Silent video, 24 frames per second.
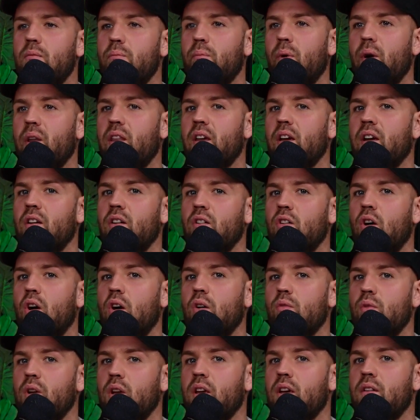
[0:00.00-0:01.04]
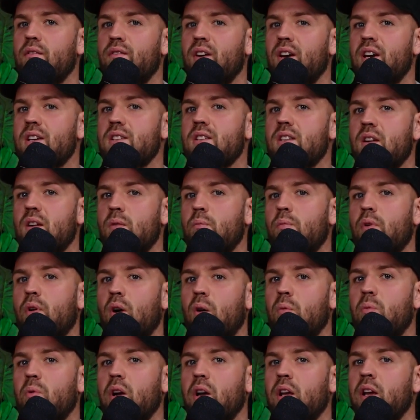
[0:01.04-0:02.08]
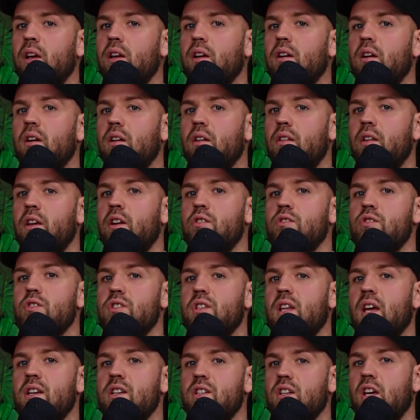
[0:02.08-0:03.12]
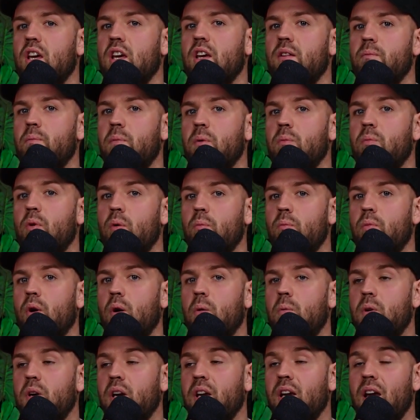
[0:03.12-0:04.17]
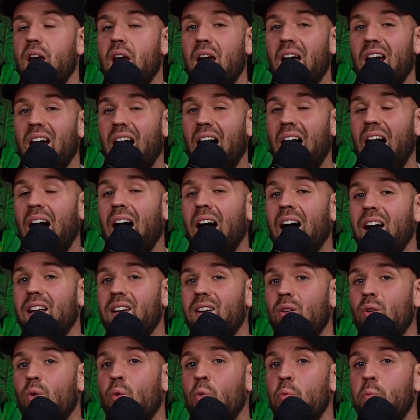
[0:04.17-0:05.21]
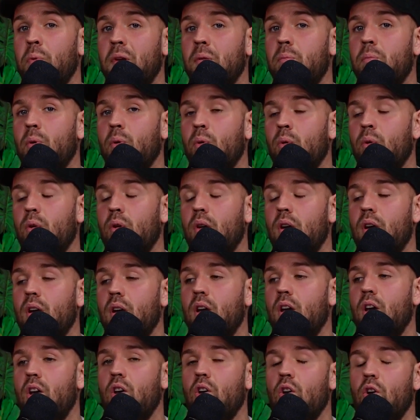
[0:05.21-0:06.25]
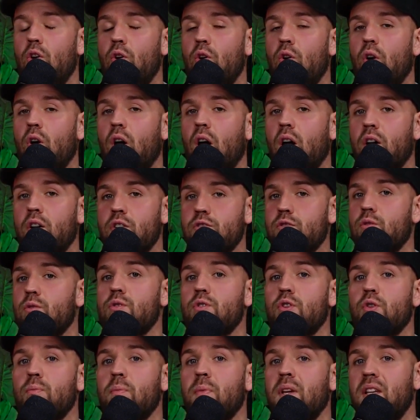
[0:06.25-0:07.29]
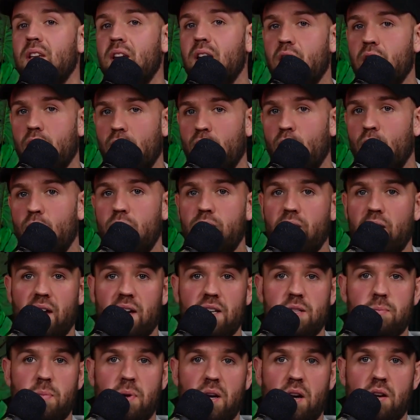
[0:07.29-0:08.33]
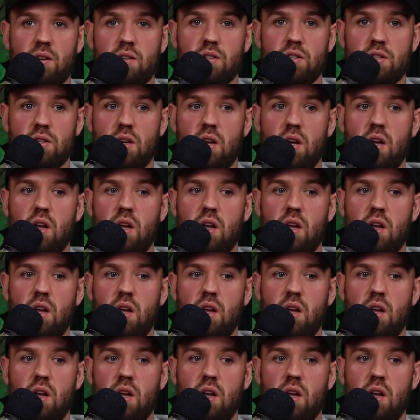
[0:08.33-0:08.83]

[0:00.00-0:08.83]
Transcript: but they are not really investing in property. They're just educating people on property. I know people who are social media growth experts.